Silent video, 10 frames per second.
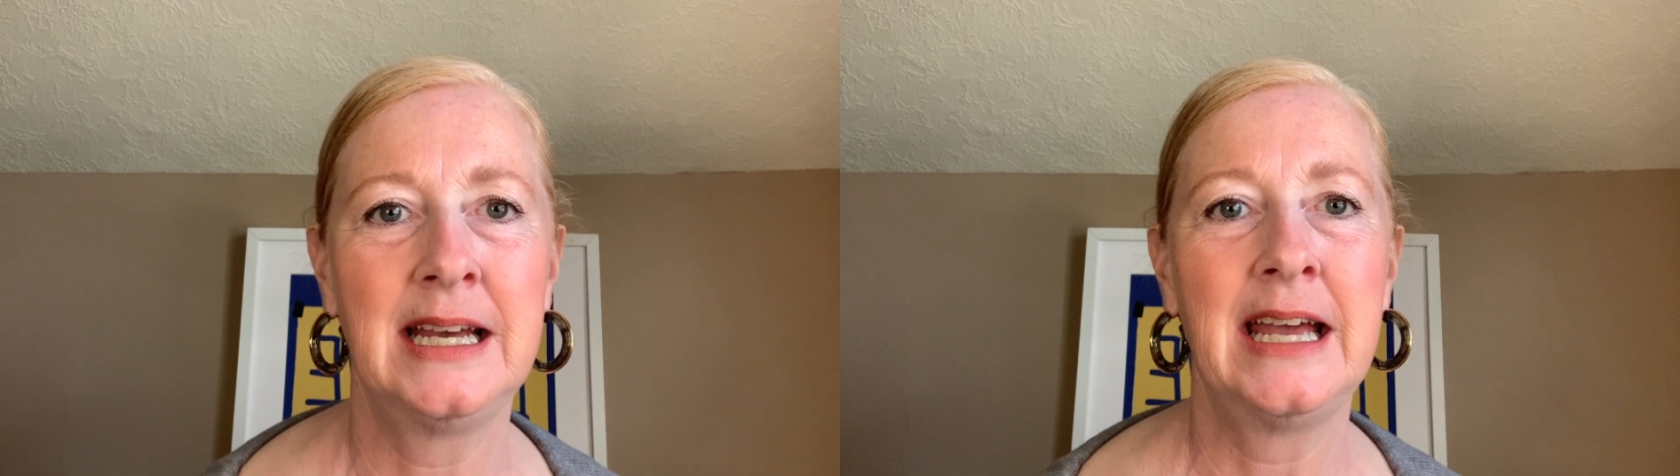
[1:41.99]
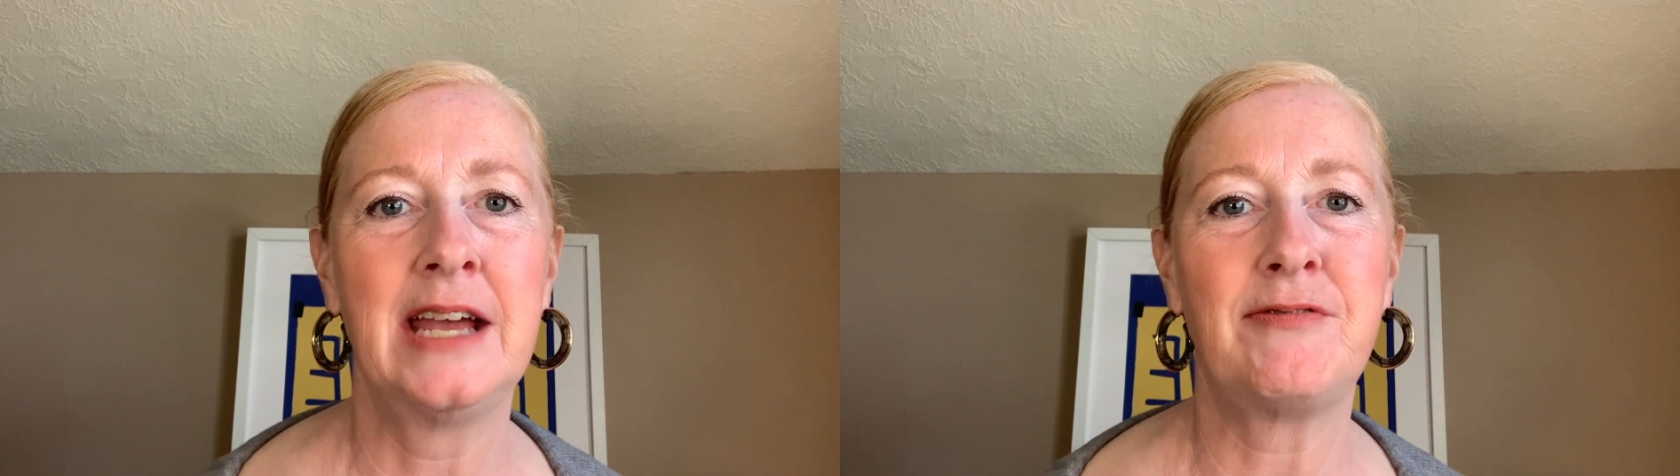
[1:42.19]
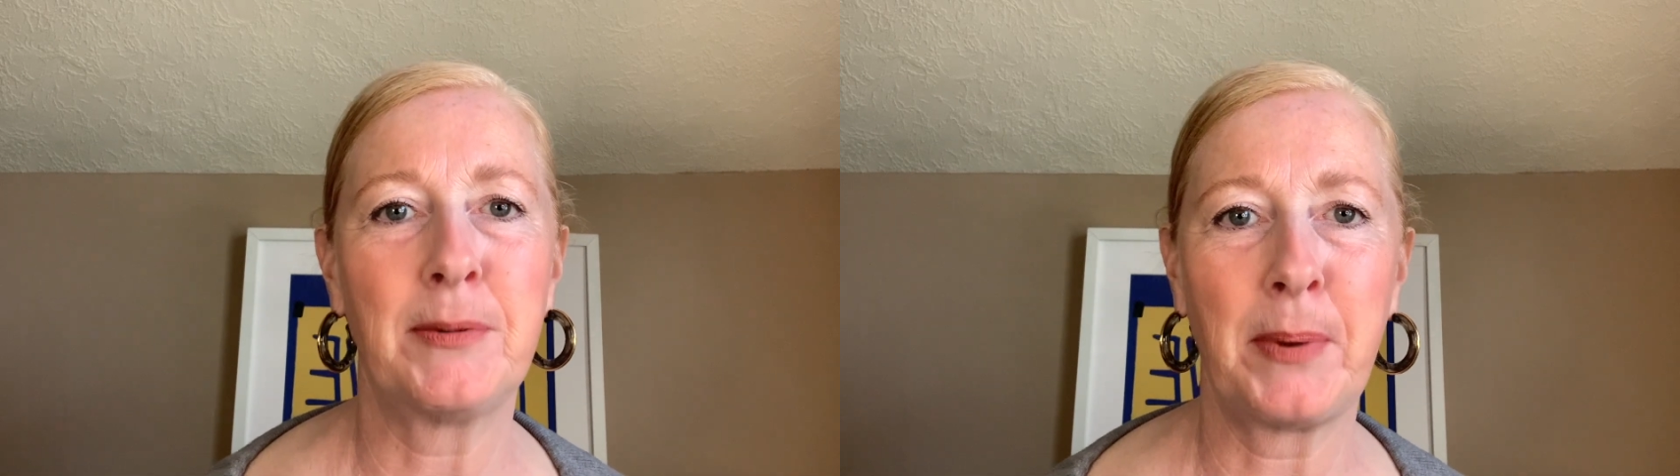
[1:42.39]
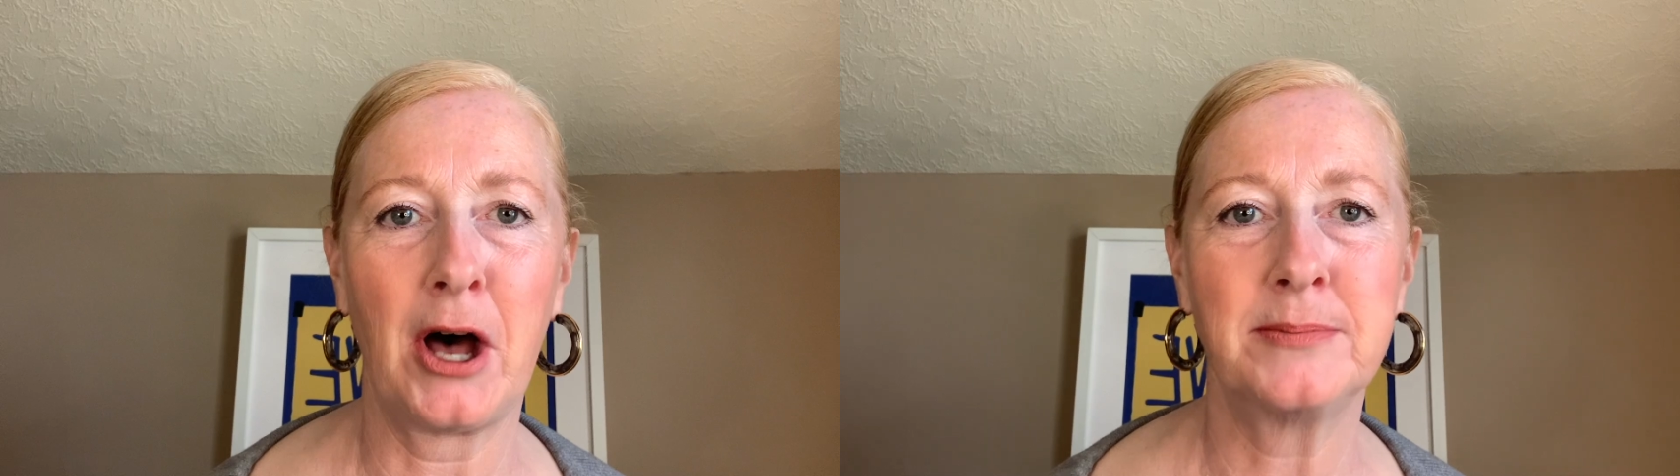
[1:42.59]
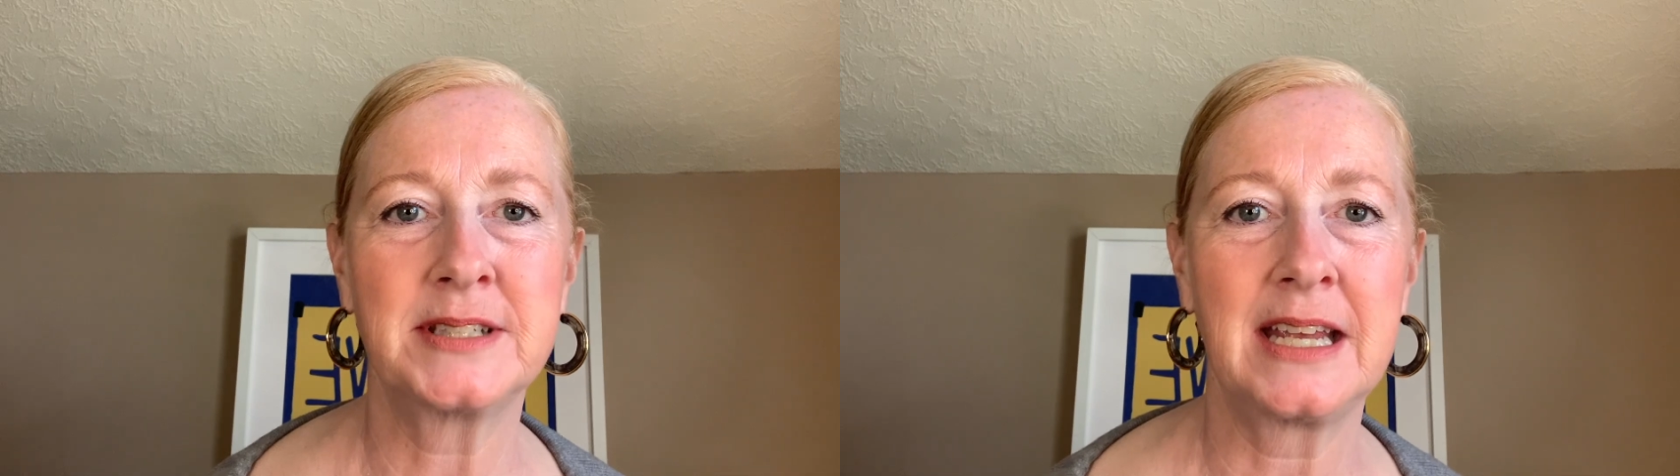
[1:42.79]
If a
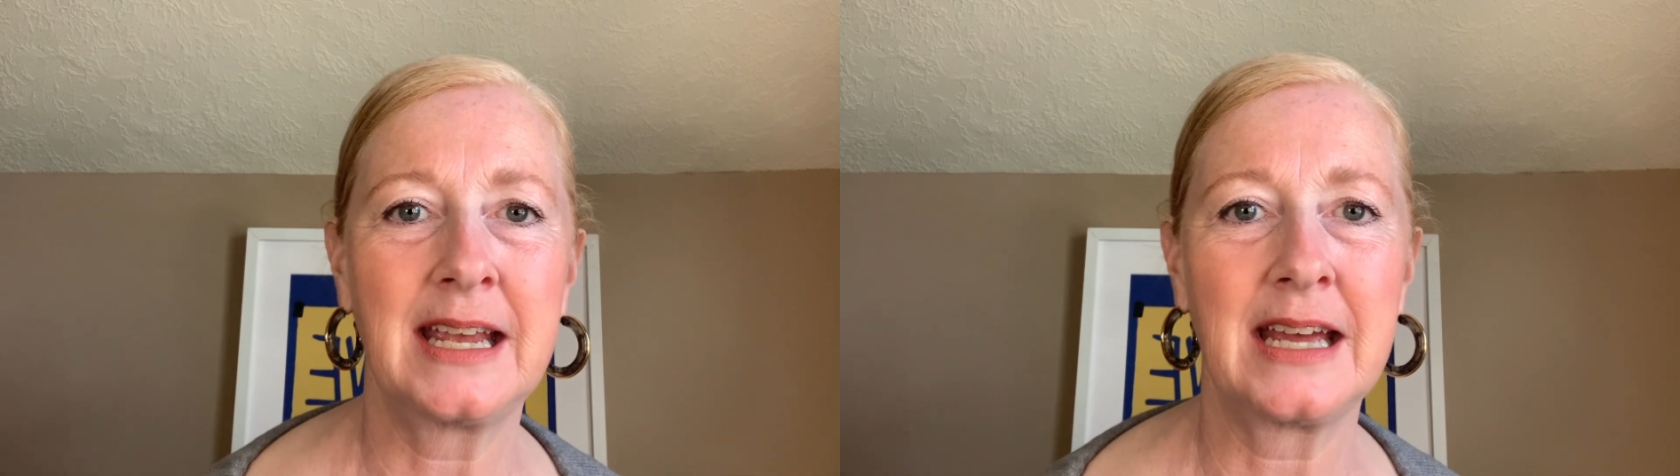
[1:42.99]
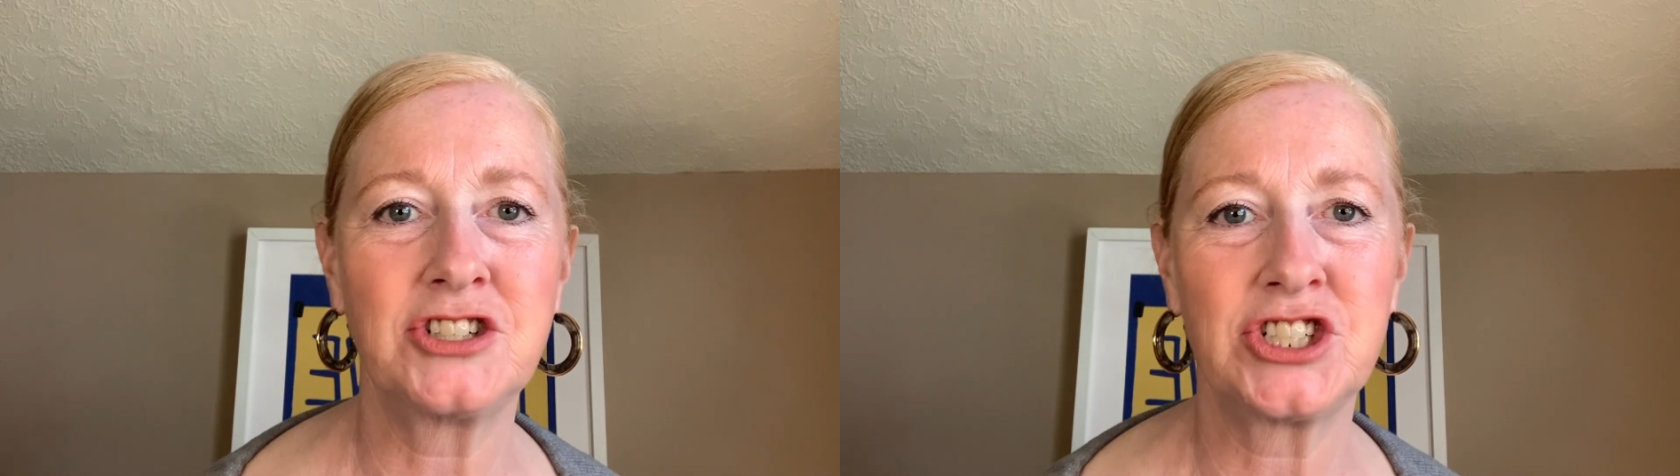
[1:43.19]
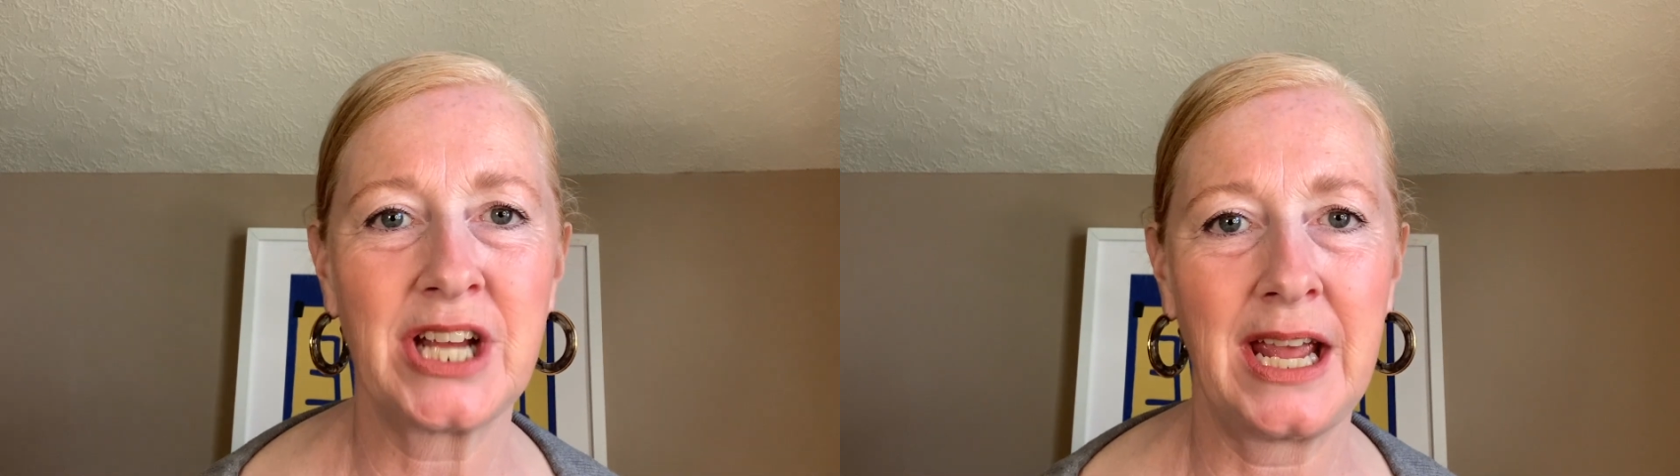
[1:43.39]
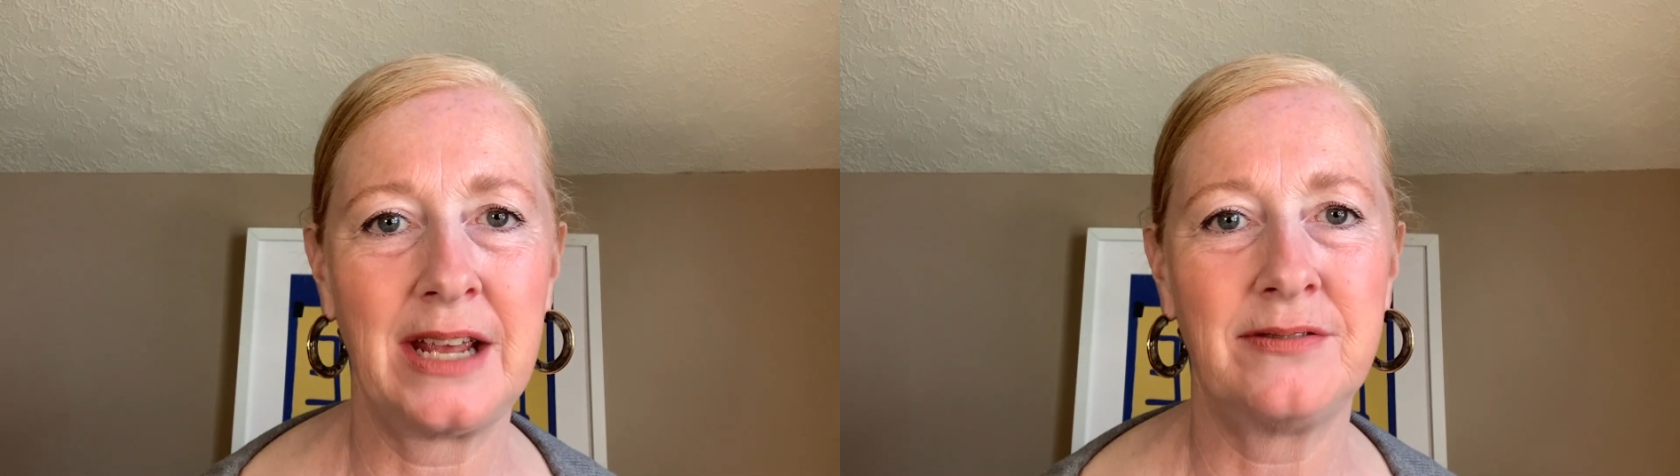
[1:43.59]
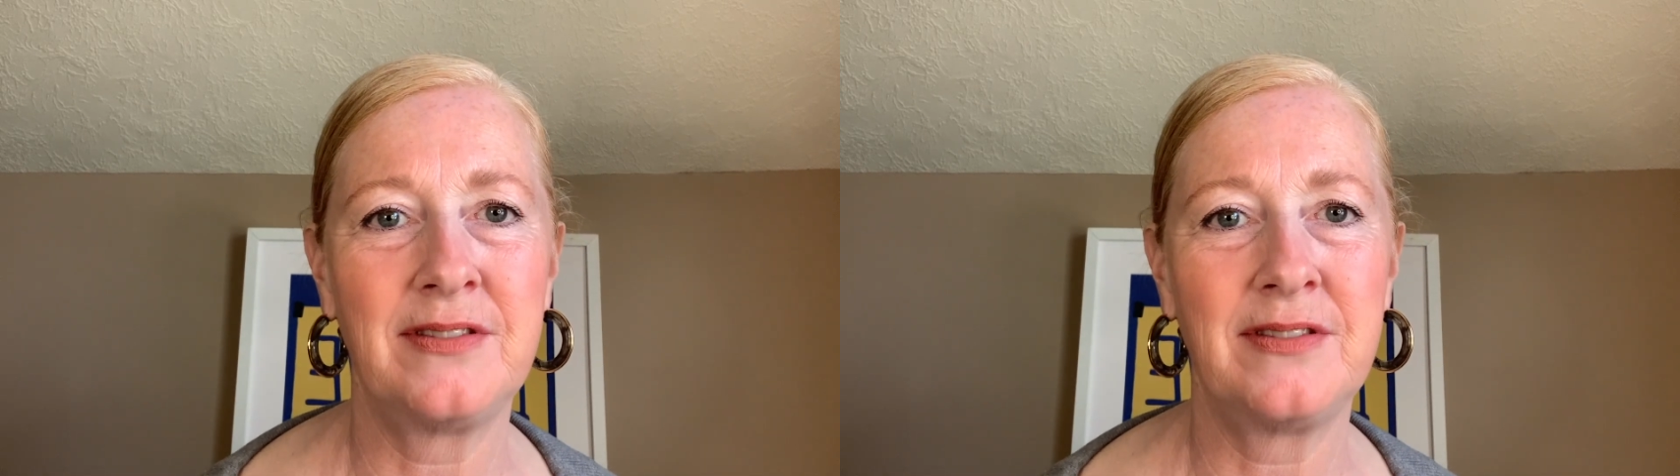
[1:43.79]
Pomsky gets shaved,